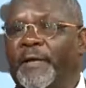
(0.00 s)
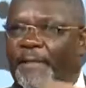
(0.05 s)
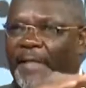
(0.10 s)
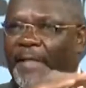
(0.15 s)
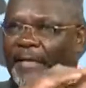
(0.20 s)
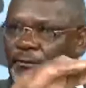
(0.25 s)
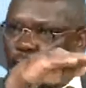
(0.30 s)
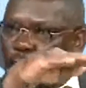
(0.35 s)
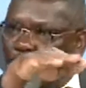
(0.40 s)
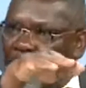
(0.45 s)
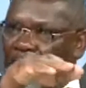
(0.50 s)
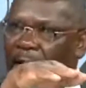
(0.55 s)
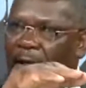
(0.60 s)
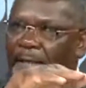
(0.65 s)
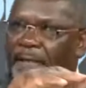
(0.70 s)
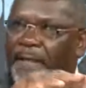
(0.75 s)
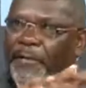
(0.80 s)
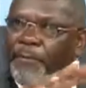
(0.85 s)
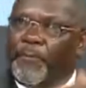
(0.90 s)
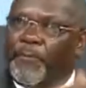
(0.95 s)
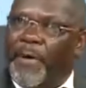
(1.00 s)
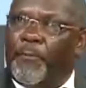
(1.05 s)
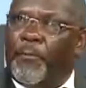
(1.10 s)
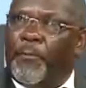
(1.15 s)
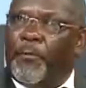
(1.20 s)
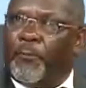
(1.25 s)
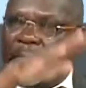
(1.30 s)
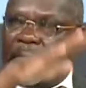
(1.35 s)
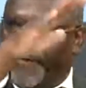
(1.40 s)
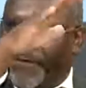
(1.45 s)
that's where that
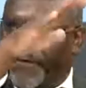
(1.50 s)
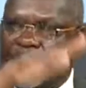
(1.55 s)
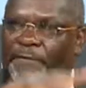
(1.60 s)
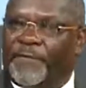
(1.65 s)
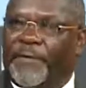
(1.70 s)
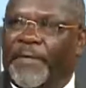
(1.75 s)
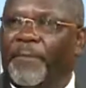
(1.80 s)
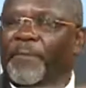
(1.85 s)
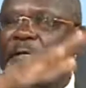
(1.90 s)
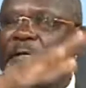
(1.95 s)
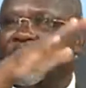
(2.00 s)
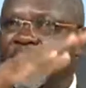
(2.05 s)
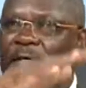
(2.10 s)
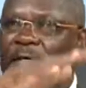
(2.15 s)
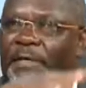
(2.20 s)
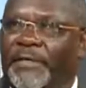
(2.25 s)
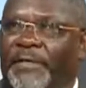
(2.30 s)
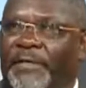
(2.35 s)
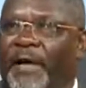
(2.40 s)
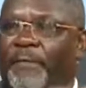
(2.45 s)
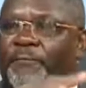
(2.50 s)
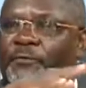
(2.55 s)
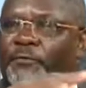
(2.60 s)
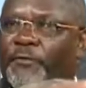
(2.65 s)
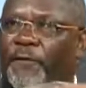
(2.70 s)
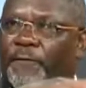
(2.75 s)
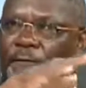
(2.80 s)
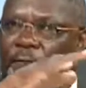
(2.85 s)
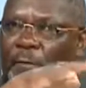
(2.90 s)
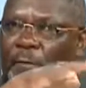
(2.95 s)
bamboo is limited in terms
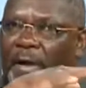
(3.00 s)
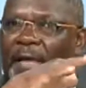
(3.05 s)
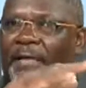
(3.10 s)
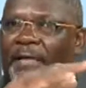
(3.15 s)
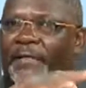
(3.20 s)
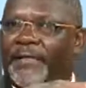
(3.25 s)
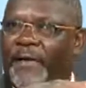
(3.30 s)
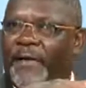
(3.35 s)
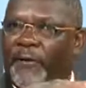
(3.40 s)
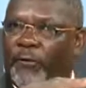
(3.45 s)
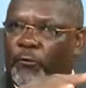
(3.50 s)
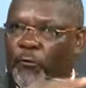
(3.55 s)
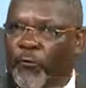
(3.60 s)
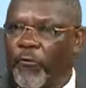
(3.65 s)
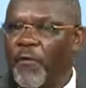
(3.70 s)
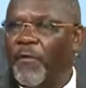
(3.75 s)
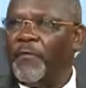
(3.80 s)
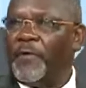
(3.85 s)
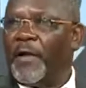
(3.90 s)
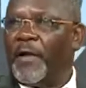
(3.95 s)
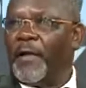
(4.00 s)
of where it can grow.